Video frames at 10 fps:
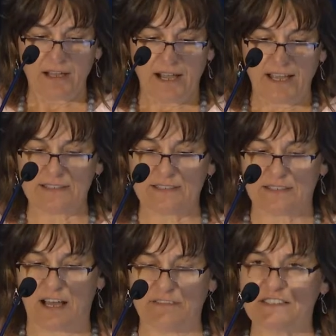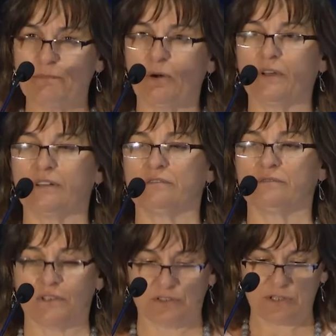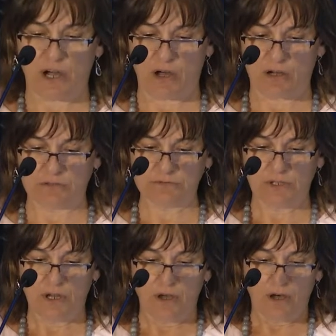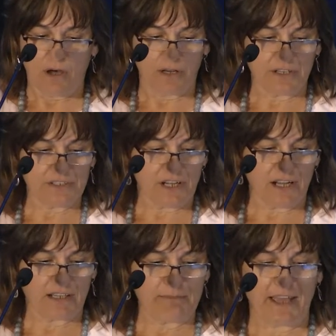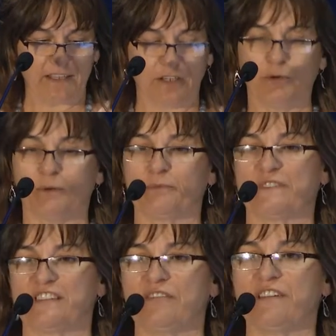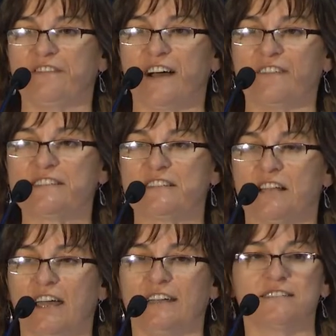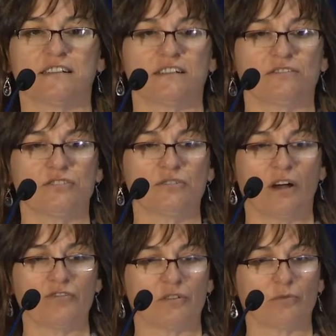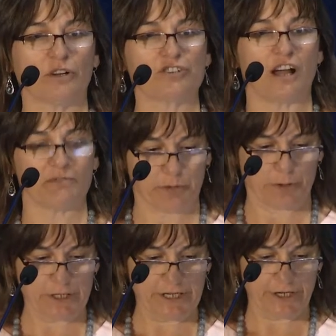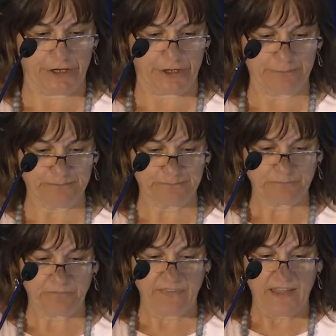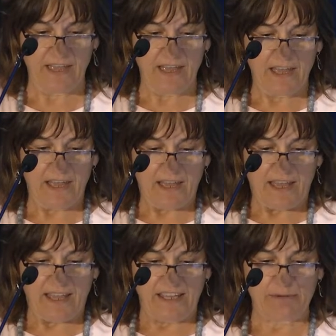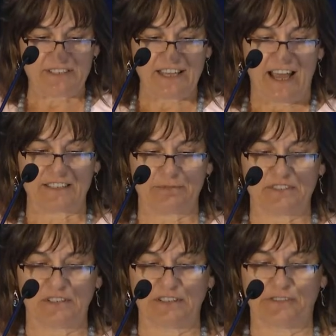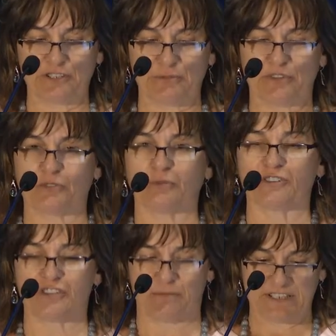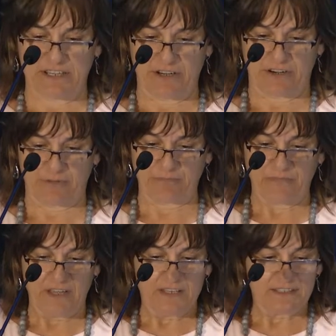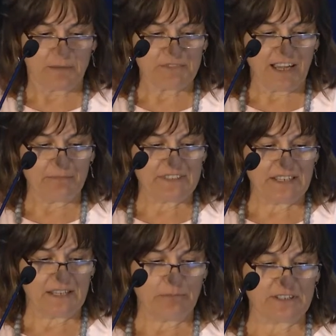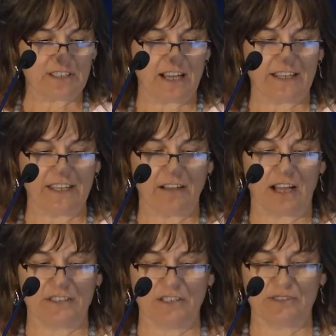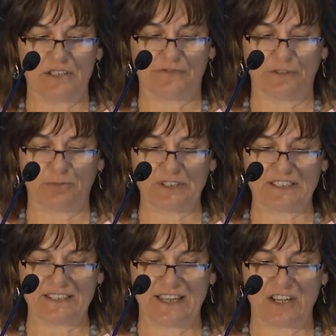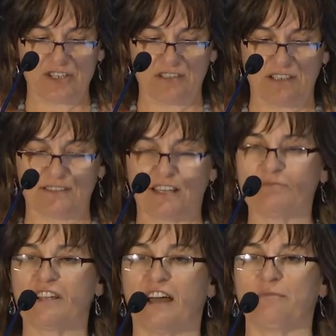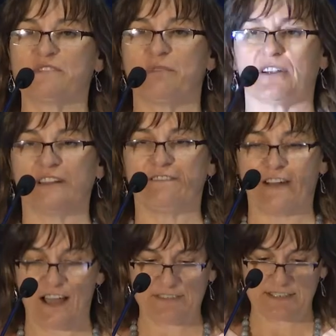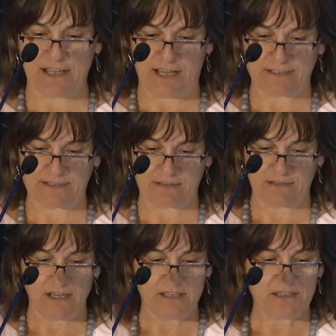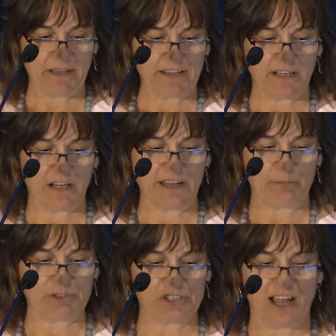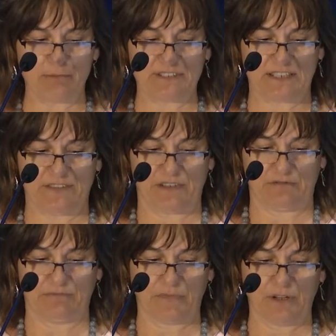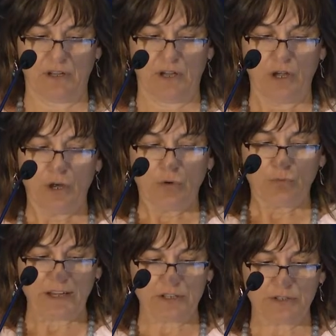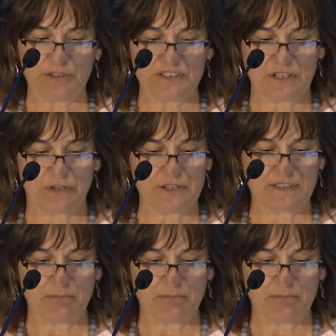Guy is a soft-spoken, tall, Onondaga man equipped with 75 slides and 200 workshops per year. He was tasked with delivering 200 workshops a year. Sometimes he was lucky and got to use his full presentation, and sometimes barely five slides, depending on how much time was given. Regular series